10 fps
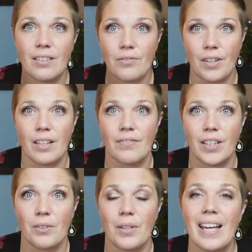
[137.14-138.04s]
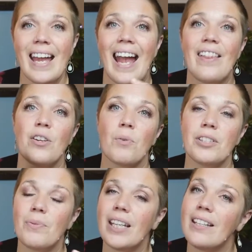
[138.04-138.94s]
in front of you. And then
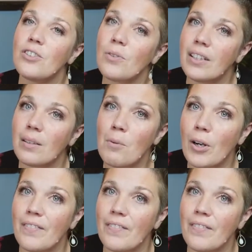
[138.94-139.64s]
once we get into a little more